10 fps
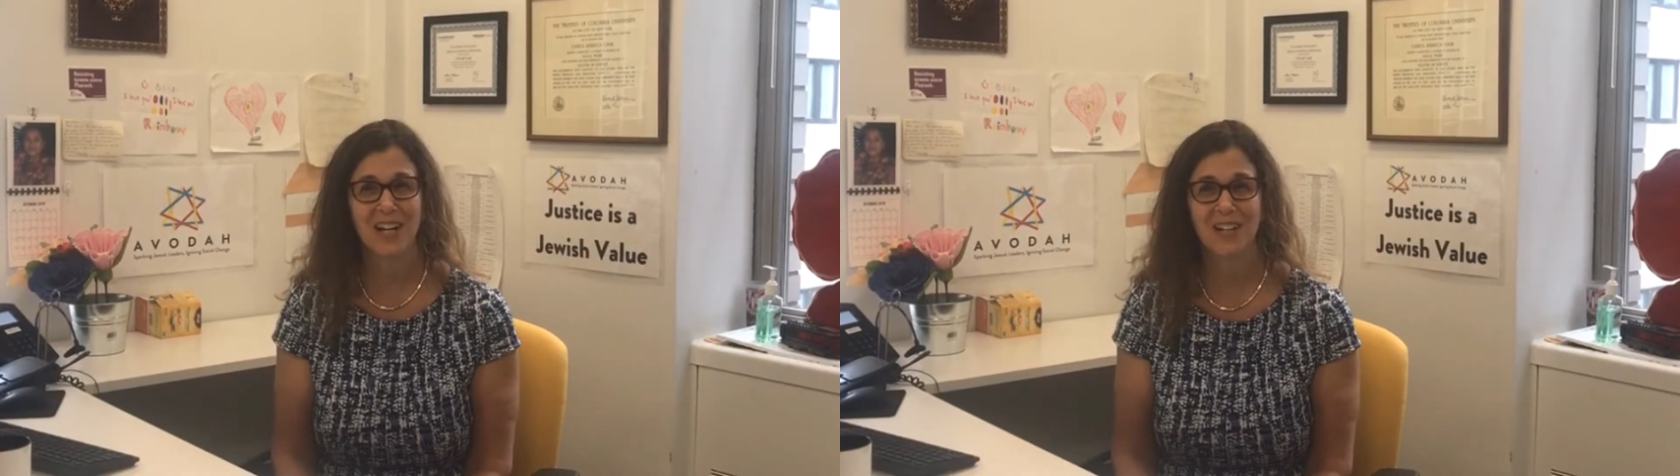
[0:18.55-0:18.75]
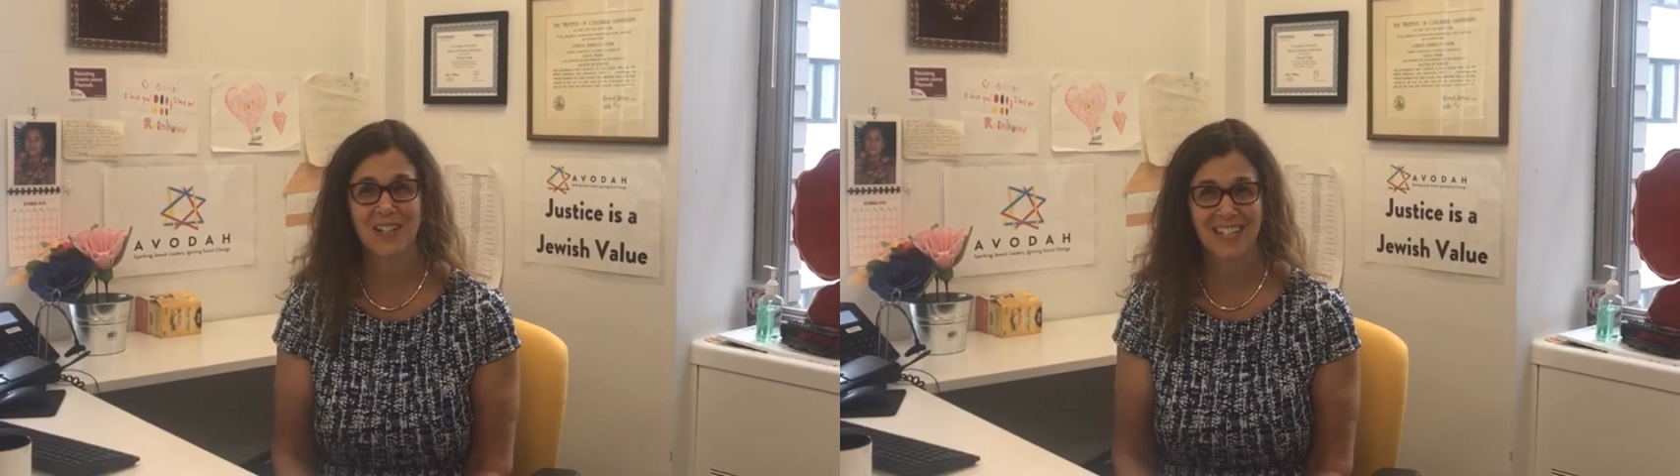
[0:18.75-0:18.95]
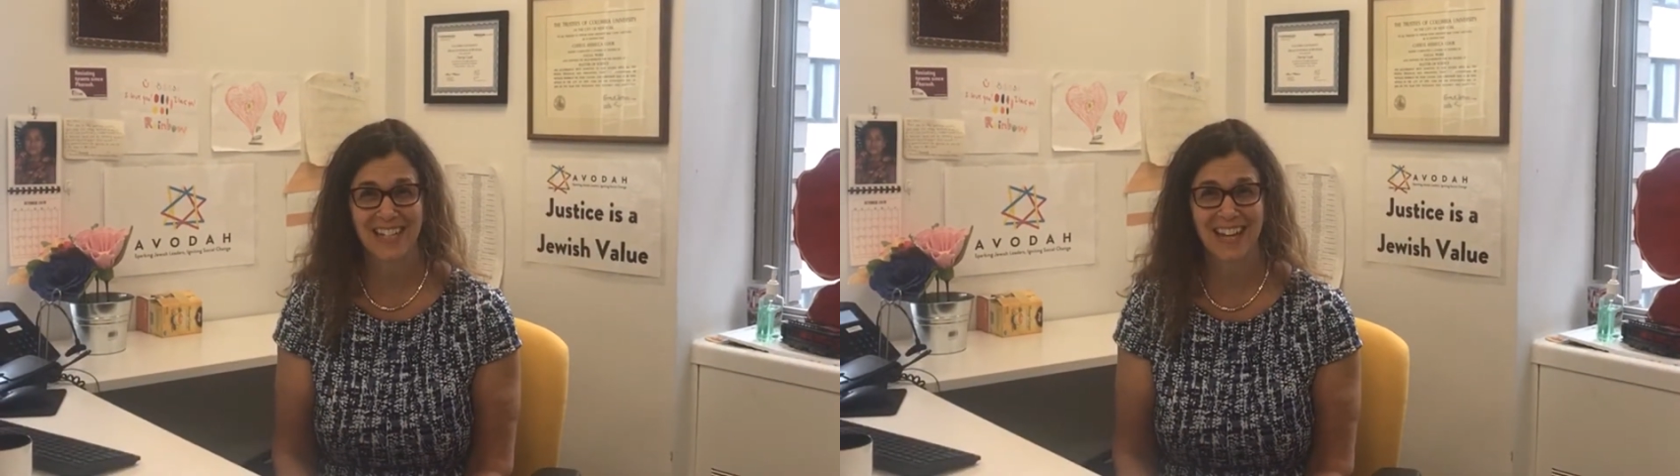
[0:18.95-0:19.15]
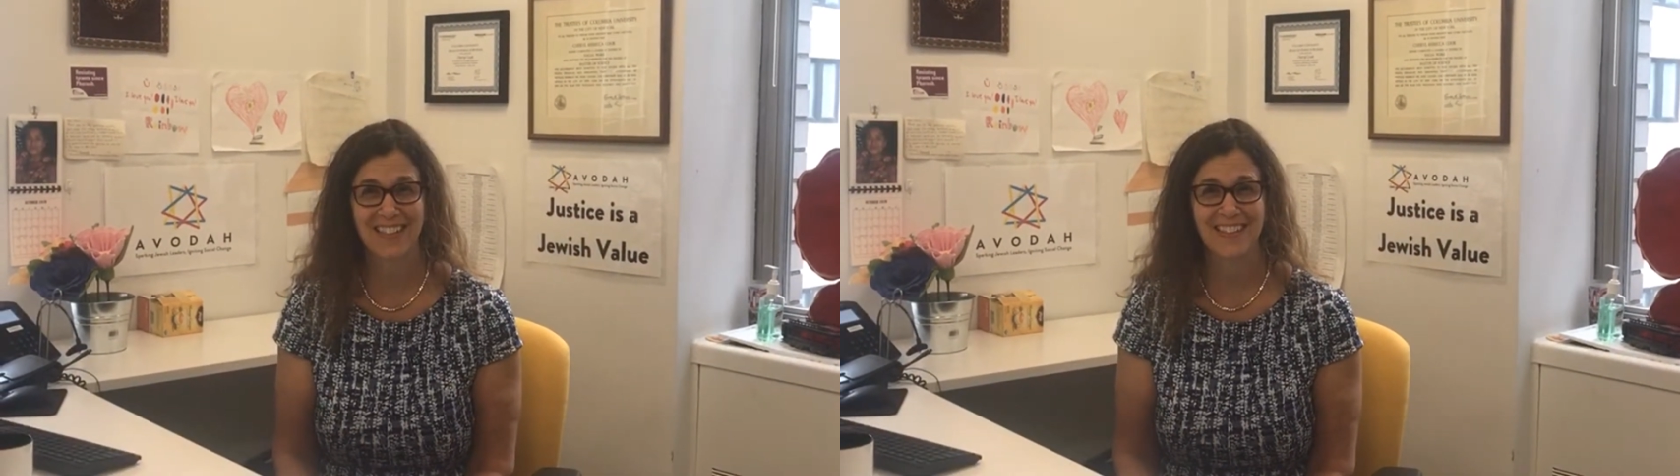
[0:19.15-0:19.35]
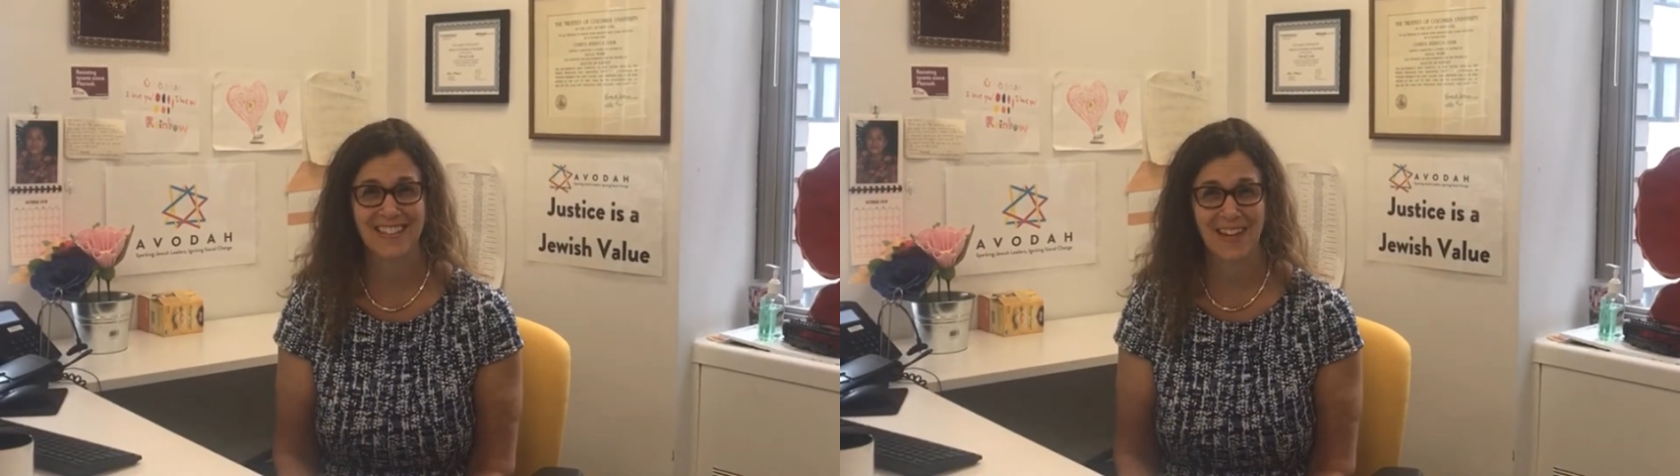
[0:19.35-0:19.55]
touched to
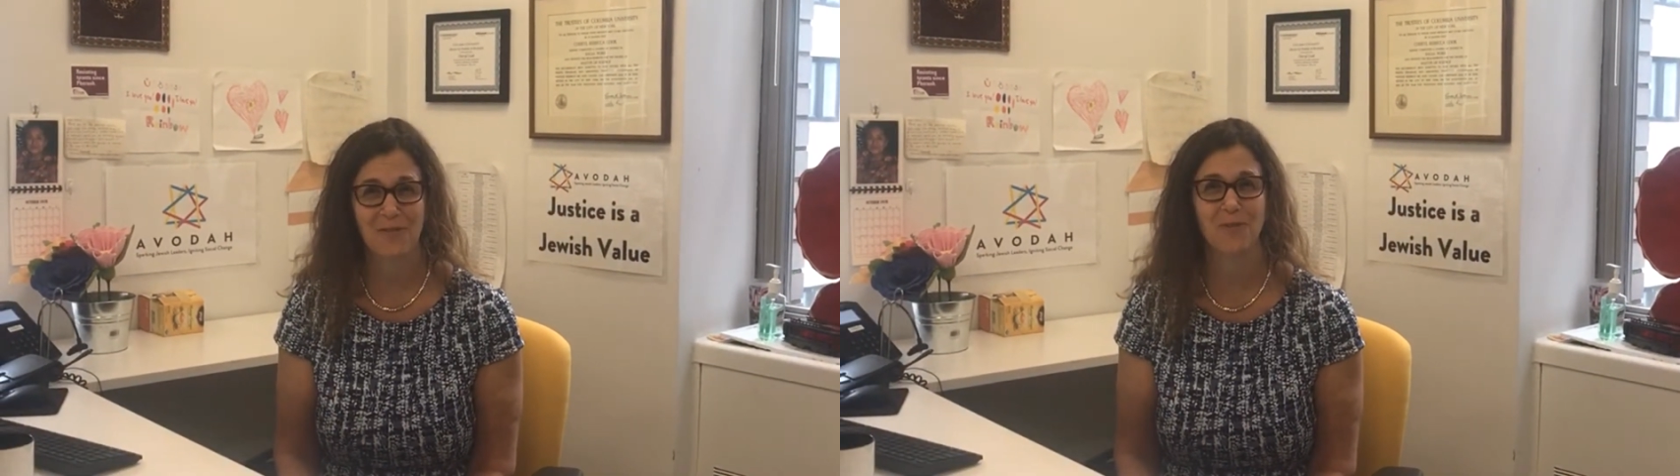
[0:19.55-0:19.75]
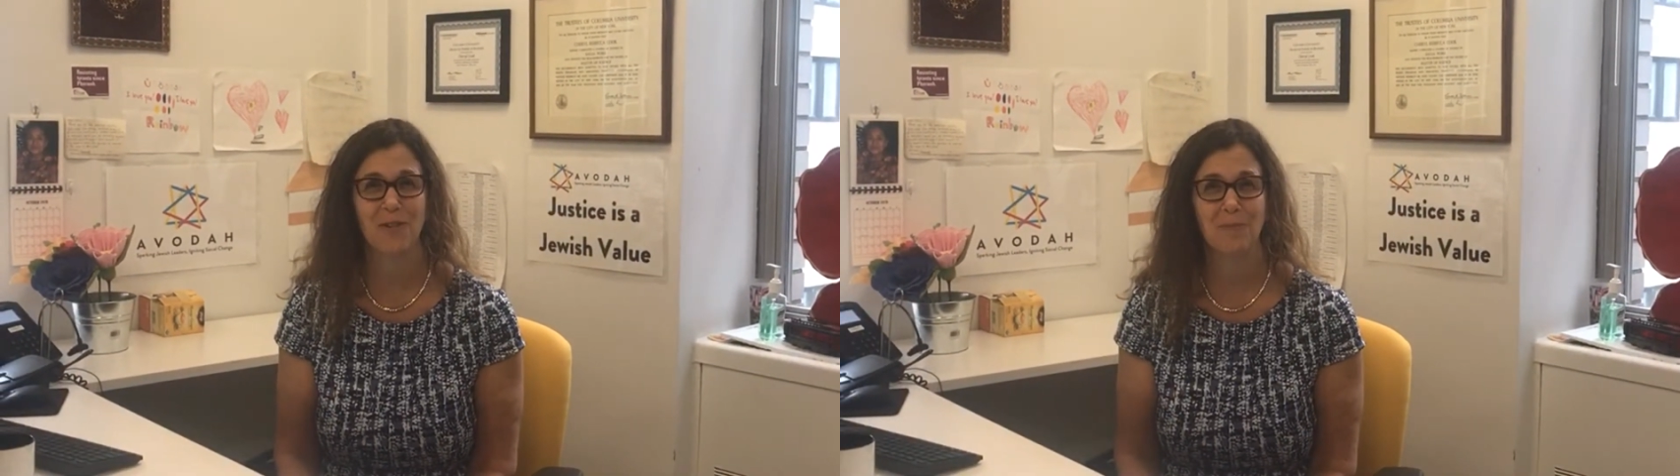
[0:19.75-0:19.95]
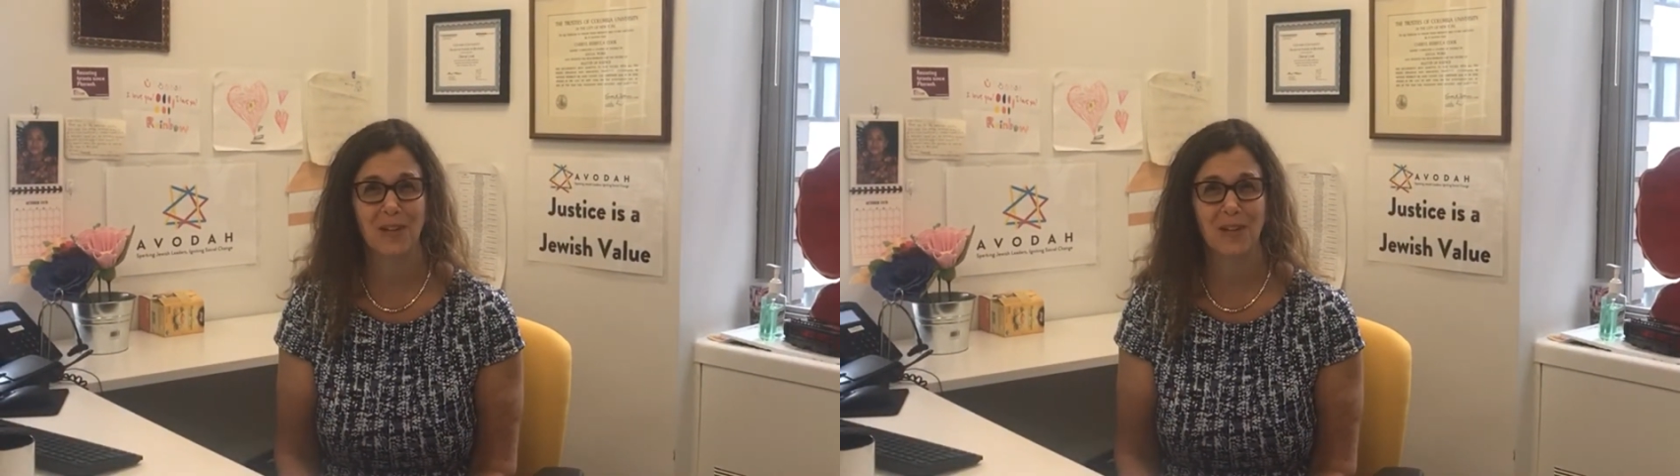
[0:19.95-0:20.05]
get this gift from